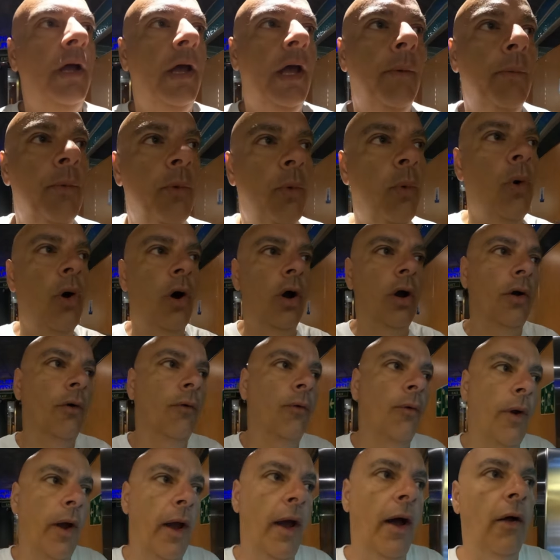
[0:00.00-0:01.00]
And we'll walk
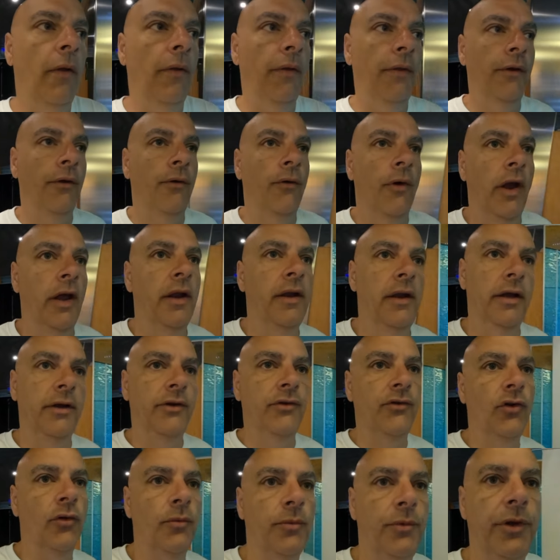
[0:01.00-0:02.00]
around the grand
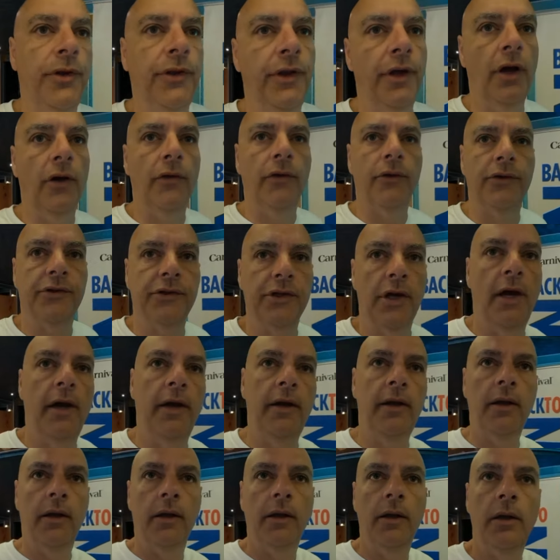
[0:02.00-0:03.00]
atrium to the other
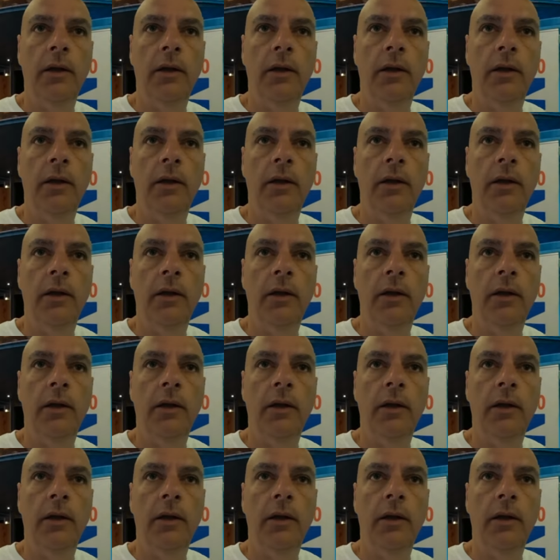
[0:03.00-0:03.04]
side,